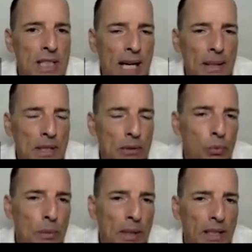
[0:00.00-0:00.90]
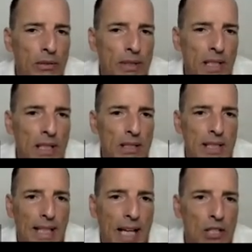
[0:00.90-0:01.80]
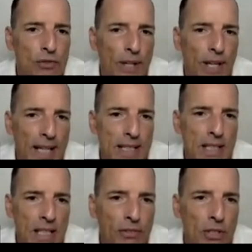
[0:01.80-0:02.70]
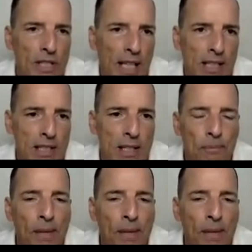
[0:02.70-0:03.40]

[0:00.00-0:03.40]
times and we mark results, H for heads, T for tails,